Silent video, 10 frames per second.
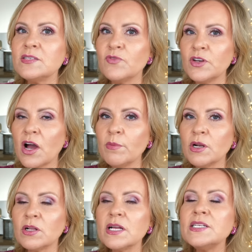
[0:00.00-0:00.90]
is
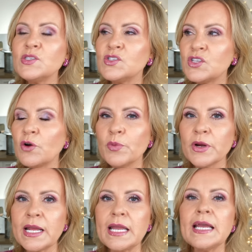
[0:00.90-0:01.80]
phenomenal. It's so
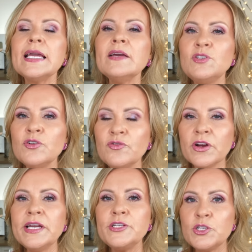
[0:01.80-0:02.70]
pretty. It gives you a very
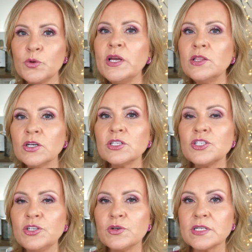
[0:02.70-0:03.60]
very dewy look
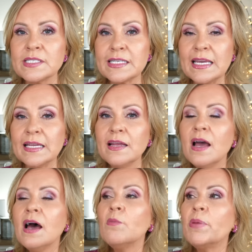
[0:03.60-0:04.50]
to your skin,
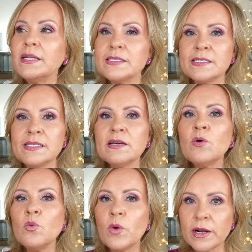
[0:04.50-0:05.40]
but it
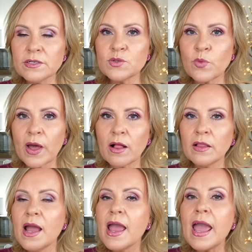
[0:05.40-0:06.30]
still wears
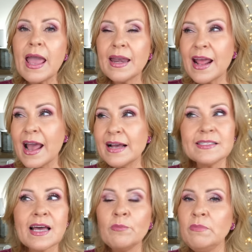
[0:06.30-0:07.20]
well, and it has
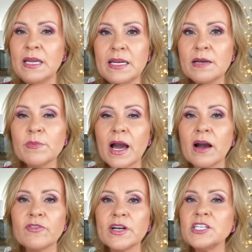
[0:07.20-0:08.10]
a medium
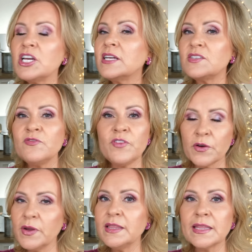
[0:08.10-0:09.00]
coverage. It's
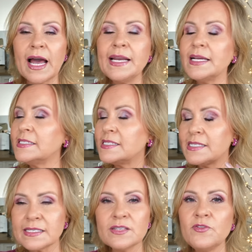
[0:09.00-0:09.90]
very light. It
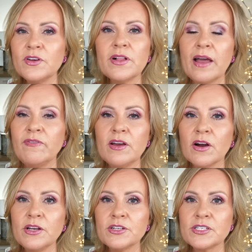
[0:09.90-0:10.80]
doesn't feel heavy
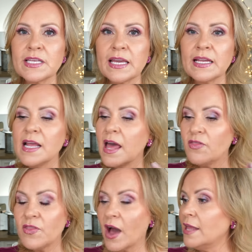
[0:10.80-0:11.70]
on your skin.
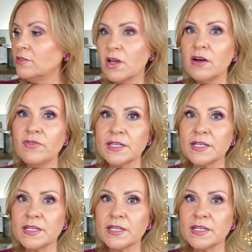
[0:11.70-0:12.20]
I love